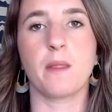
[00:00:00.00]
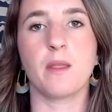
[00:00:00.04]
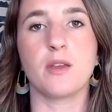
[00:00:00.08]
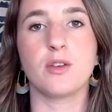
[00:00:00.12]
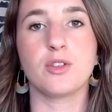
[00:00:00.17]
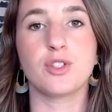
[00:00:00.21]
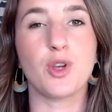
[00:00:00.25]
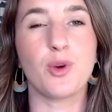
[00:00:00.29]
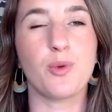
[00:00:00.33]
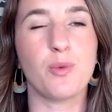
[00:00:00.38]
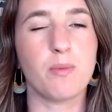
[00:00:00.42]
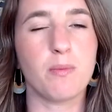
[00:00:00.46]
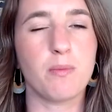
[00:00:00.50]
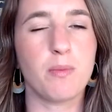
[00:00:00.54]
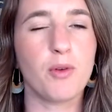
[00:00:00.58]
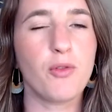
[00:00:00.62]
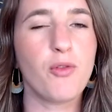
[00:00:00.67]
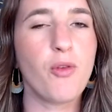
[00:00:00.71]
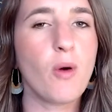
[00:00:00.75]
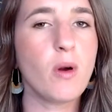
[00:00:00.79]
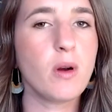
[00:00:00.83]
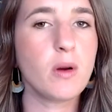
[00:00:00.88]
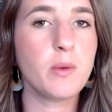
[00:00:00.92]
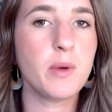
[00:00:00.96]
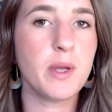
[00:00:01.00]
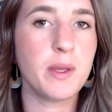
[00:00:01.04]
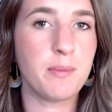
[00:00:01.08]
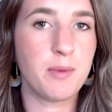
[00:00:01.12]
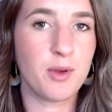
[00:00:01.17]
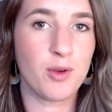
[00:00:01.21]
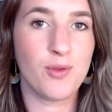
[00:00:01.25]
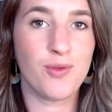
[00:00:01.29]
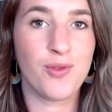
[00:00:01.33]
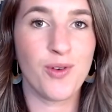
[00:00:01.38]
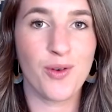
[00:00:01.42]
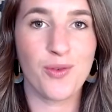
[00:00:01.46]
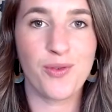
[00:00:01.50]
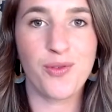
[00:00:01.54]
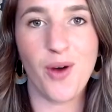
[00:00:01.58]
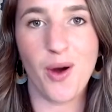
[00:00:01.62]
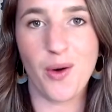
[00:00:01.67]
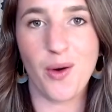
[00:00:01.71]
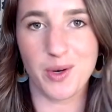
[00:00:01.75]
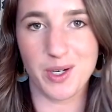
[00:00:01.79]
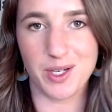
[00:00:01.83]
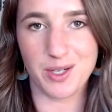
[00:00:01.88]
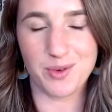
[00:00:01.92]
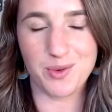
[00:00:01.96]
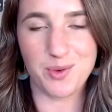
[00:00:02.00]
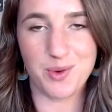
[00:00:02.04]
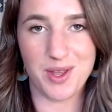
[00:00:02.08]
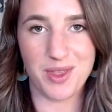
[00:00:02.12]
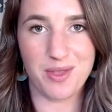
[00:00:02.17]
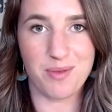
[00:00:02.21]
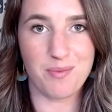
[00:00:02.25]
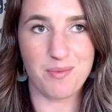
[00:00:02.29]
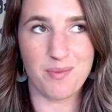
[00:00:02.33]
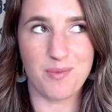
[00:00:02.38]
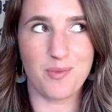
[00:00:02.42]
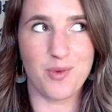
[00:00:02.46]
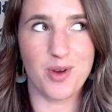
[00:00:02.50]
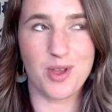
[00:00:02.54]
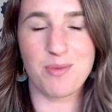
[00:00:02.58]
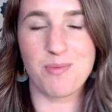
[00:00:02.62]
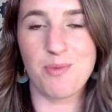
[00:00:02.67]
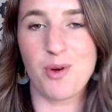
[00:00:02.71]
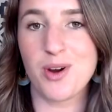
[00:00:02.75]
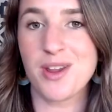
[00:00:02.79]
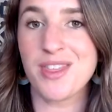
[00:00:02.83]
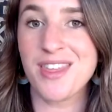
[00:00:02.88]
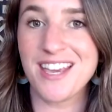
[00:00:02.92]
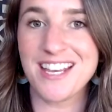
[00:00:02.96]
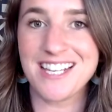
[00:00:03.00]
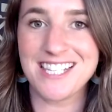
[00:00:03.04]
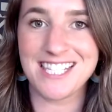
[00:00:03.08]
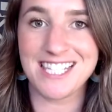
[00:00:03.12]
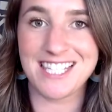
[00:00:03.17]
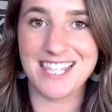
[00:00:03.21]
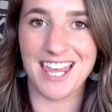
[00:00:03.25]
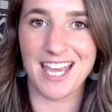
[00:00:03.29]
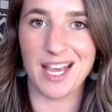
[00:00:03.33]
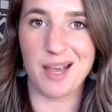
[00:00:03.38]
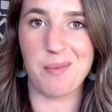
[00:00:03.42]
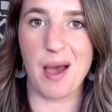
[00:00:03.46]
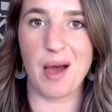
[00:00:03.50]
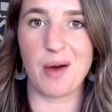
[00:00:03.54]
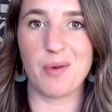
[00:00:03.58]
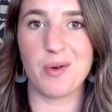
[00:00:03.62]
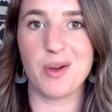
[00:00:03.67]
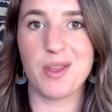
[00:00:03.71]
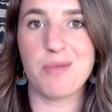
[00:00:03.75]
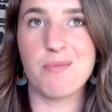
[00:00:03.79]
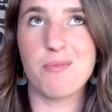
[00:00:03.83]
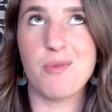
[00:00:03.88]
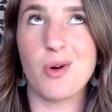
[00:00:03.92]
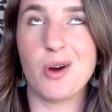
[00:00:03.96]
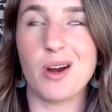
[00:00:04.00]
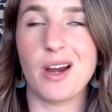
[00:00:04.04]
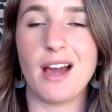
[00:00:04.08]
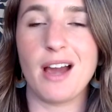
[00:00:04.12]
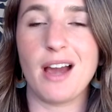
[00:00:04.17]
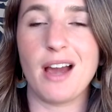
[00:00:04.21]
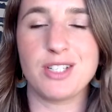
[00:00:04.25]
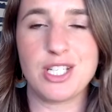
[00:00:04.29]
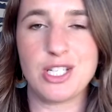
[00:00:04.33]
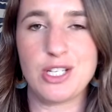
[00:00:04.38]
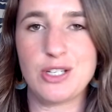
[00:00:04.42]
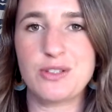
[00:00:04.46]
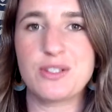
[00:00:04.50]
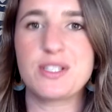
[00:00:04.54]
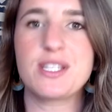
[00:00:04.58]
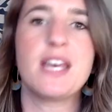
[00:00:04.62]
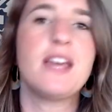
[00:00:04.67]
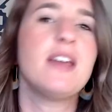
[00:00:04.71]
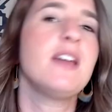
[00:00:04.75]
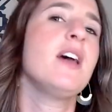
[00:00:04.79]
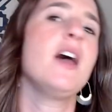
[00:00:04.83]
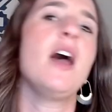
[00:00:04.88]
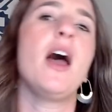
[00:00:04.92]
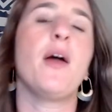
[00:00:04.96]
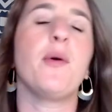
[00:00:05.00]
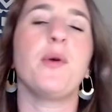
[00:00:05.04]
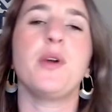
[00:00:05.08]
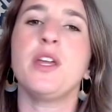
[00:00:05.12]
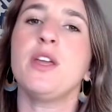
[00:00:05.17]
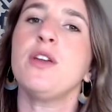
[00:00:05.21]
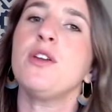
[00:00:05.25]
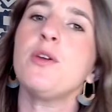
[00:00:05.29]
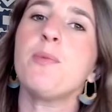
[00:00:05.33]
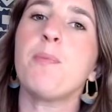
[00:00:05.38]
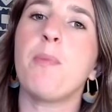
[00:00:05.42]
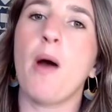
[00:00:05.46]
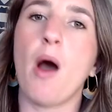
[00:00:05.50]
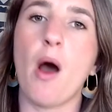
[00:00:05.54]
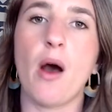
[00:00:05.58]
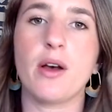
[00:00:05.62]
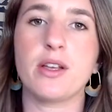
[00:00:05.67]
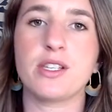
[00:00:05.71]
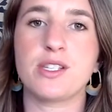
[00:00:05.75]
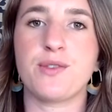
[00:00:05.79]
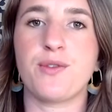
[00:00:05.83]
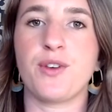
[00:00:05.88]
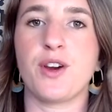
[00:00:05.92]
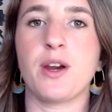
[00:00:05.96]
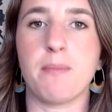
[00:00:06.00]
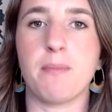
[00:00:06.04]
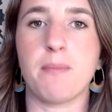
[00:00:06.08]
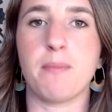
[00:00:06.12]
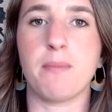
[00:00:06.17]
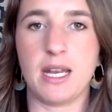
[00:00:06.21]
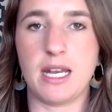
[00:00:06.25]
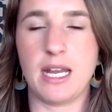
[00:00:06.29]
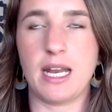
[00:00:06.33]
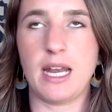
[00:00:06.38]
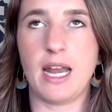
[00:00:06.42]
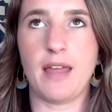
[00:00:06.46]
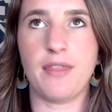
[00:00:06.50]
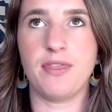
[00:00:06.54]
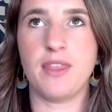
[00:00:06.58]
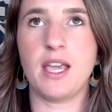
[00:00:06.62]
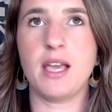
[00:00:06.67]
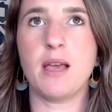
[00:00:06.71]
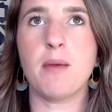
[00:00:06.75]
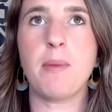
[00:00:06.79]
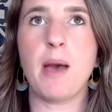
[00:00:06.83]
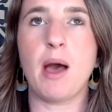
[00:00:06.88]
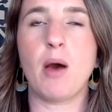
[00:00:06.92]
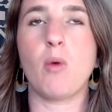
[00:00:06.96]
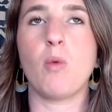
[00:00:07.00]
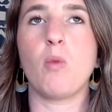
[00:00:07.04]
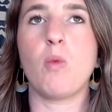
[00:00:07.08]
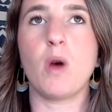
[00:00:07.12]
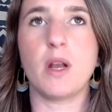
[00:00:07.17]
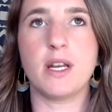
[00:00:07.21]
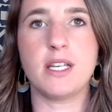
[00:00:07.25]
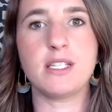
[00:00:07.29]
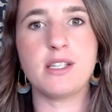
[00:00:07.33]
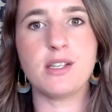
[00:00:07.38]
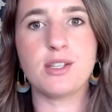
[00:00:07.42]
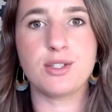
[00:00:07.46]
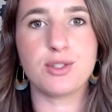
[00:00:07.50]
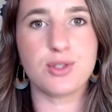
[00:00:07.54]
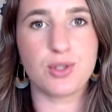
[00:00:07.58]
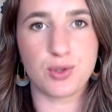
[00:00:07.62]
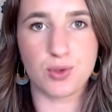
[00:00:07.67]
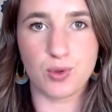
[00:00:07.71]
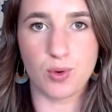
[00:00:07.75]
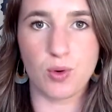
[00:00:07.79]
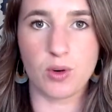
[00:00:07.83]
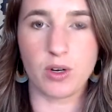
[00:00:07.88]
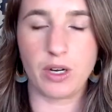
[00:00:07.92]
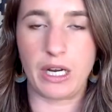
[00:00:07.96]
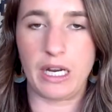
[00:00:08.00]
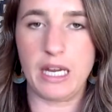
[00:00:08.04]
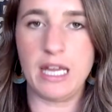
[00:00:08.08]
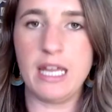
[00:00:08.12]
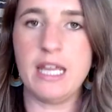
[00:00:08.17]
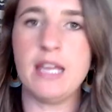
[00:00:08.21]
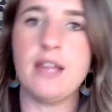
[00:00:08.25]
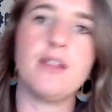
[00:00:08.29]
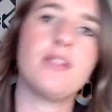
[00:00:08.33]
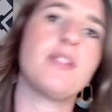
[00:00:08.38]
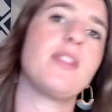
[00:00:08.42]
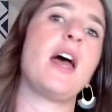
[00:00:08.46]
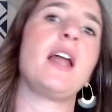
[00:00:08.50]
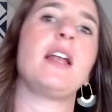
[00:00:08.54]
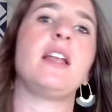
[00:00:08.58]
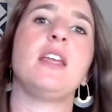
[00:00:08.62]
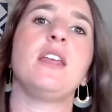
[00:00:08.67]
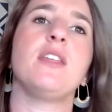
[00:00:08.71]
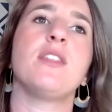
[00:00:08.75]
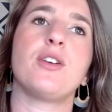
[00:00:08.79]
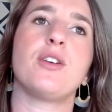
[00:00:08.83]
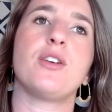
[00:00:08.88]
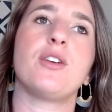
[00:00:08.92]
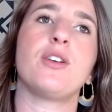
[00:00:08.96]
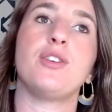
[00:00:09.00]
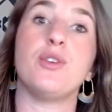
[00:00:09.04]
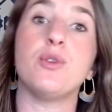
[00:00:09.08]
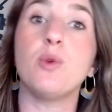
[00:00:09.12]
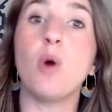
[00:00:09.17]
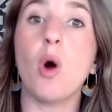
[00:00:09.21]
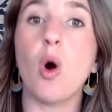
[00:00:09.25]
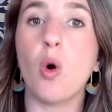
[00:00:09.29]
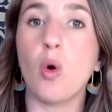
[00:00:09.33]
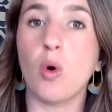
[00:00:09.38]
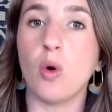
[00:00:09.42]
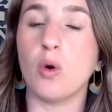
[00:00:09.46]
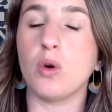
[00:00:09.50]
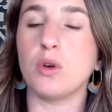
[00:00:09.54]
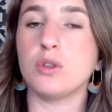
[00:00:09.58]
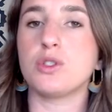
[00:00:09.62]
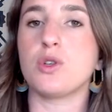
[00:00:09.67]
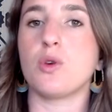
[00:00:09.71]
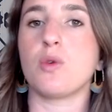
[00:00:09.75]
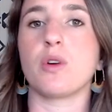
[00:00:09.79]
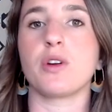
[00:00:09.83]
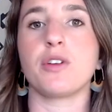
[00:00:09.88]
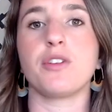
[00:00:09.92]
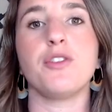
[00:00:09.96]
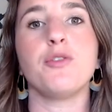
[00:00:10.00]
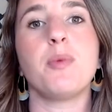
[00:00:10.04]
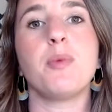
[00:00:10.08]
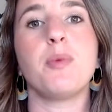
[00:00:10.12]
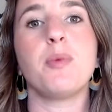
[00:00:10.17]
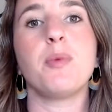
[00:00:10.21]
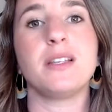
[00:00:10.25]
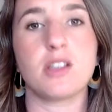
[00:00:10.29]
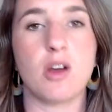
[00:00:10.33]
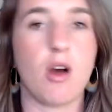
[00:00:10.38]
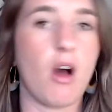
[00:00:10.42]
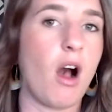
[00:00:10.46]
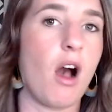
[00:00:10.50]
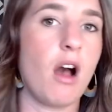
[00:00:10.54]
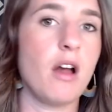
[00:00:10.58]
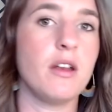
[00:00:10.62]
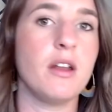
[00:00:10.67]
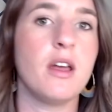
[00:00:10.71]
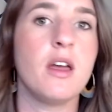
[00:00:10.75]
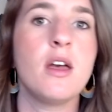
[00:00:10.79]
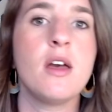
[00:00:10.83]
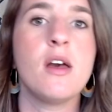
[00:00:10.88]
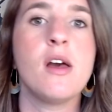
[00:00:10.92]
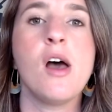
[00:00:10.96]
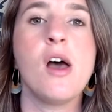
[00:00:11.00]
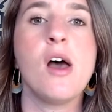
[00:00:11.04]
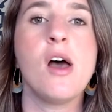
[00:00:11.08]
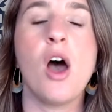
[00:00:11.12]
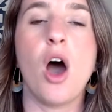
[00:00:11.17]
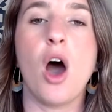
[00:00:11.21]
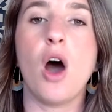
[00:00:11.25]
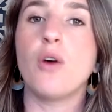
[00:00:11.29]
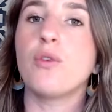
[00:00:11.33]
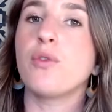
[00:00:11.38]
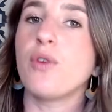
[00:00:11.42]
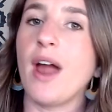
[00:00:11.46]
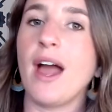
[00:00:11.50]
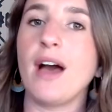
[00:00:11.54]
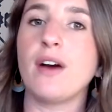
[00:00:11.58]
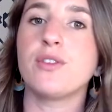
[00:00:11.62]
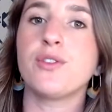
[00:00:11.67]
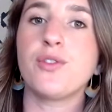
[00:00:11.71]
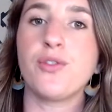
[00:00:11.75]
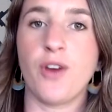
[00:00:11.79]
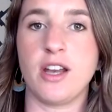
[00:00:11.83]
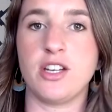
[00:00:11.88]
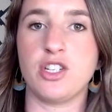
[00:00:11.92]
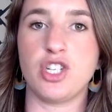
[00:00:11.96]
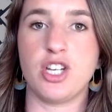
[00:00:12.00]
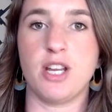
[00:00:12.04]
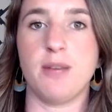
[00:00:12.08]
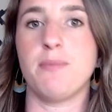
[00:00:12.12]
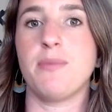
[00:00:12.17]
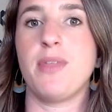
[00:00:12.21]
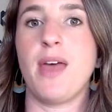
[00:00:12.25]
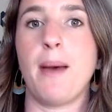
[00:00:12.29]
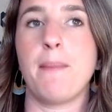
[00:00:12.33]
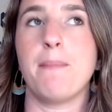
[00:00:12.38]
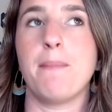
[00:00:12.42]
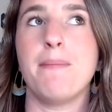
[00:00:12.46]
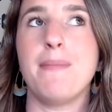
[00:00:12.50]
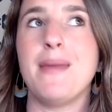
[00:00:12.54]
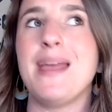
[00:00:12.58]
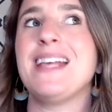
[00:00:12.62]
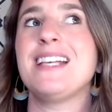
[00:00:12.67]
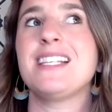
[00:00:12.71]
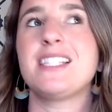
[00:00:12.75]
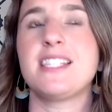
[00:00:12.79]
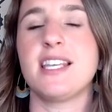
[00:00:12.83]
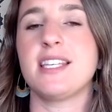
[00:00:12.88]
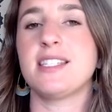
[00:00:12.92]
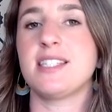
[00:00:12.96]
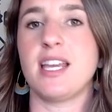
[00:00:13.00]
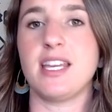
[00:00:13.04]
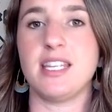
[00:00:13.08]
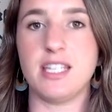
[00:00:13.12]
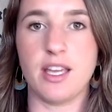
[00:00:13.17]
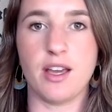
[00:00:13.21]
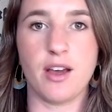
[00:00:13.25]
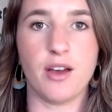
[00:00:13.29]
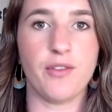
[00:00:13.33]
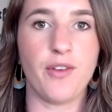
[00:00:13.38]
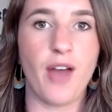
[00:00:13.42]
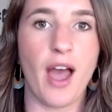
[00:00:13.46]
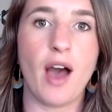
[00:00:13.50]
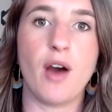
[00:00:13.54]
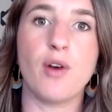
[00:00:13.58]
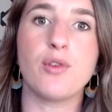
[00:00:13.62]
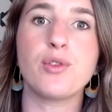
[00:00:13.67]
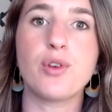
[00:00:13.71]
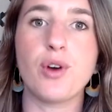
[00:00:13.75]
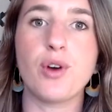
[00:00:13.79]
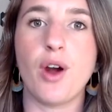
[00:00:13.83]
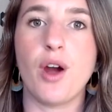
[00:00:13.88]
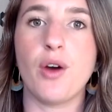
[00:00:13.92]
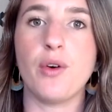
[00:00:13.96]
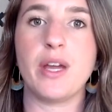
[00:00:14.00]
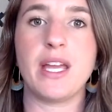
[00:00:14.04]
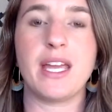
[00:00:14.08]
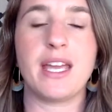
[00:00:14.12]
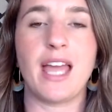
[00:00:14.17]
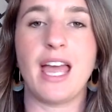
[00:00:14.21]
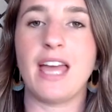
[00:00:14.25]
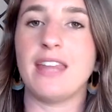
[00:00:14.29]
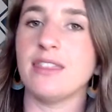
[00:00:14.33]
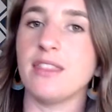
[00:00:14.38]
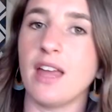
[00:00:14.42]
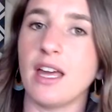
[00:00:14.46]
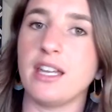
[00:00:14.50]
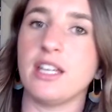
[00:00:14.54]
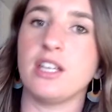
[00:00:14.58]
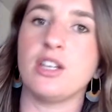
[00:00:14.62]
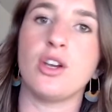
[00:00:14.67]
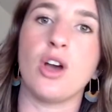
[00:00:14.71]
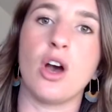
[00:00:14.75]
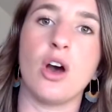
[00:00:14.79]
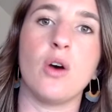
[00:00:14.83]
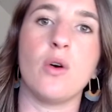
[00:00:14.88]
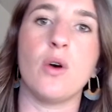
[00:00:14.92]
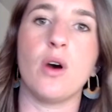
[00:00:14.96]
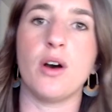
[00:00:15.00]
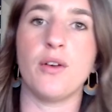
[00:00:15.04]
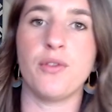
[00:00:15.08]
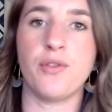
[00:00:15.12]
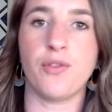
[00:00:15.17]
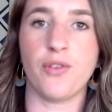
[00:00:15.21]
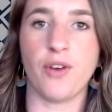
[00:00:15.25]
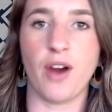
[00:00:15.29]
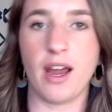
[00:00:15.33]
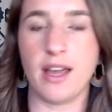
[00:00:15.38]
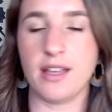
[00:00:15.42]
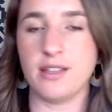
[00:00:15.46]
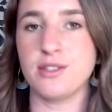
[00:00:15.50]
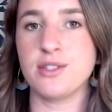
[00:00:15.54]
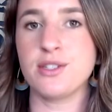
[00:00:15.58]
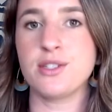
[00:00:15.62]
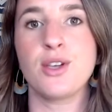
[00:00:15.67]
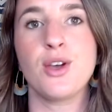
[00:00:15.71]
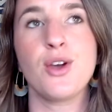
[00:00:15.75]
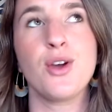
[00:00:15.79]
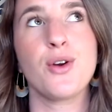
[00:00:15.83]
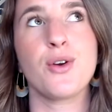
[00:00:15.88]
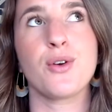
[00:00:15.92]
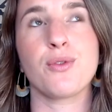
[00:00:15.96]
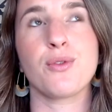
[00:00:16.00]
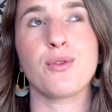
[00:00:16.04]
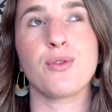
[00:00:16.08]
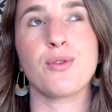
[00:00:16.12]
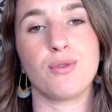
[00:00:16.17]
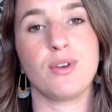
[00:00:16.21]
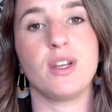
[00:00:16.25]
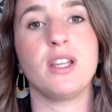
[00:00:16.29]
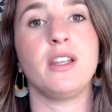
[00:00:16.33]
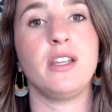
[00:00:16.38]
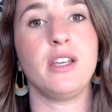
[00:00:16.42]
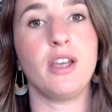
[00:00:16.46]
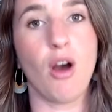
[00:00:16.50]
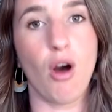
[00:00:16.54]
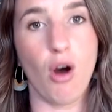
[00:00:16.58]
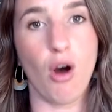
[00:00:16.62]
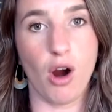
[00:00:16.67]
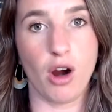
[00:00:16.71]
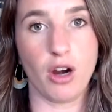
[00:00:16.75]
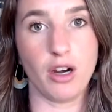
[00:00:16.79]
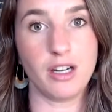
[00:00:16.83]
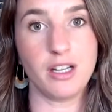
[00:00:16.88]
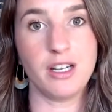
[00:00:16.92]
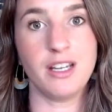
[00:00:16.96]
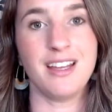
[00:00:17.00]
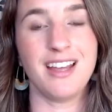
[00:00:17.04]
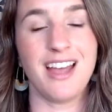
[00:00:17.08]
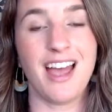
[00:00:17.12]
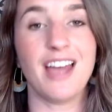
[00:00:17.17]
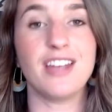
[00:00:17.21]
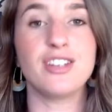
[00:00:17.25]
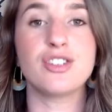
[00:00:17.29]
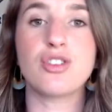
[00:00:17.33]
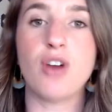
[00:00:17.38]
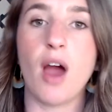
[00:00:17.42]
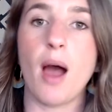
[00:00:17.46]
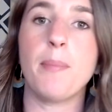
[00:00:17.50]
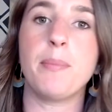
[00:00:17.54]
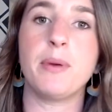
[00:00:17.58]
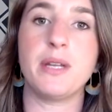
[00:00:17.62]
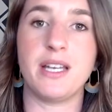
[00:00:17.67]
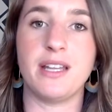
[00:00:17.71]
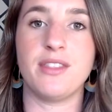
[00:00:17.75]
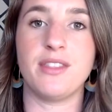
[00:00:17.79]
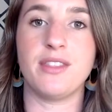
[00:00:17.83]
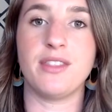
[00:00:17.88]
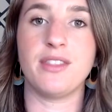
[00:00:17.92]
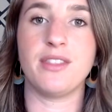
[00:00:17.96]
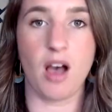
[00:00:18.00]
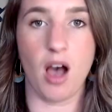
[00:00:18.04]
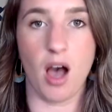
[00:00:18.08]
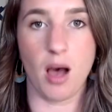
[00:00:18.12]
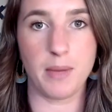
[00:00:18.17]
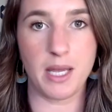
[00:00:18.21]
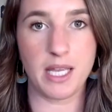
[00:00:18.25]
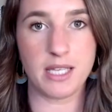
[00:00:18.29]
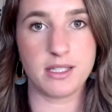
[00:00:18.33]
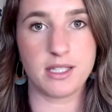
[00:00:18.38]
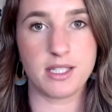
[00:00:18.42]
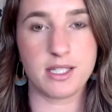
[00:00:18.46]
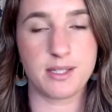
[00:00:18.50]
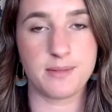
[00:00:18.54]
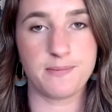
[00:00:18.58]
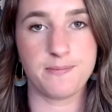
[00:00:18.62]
So before we move forward with more things to think about, with more how-tos, I want you to pause for a minute and think about, what is a story that either you hold or you've been taught around friendship that makes this idea of outgrowing and letting go of friends really hard, and drop it in the comments.